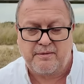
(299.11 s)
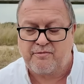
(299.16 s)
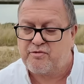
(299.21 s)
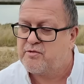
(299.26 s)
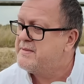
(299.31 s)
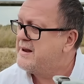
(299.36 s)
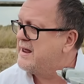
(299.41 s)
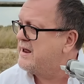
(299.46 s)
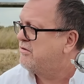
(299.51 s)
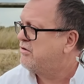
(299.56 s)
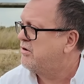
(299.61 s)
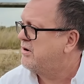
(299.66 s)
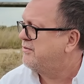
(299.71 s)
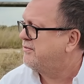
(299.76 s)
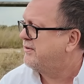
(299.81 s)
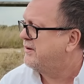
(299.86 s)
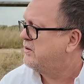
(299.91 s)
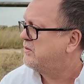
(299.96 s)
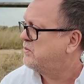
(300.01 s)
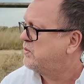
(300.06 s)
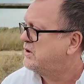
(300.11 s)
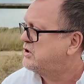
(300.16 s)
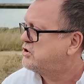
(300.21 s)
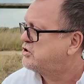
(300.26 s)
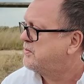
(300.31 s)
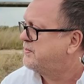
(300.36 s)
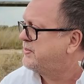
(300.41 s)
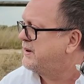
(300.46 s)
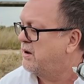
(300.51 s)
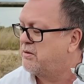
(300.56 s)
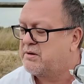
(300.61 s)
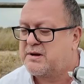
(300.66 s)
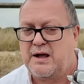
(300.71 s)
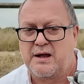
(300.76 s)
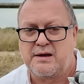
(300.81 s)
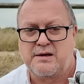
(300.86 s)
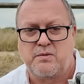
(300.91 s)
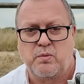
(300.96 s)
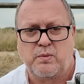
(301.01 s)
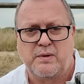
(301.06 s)
But from now on, I think we should be
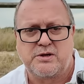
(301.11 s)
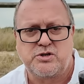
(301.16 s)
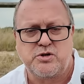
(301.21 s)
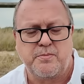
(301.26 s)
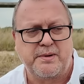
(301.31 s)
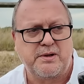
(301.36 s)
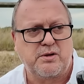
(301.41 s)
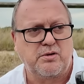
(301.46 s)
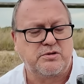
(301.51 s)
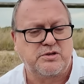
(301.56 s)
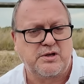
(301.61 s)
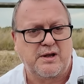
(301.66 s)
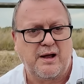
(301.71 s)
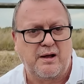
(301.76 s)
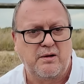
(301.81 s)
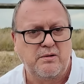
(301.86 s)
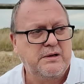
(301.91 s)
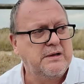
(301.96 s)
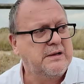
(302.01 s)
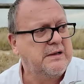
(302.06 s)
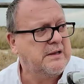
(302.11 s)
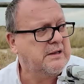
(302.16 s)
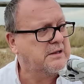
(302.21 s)
okay. We should be good to go.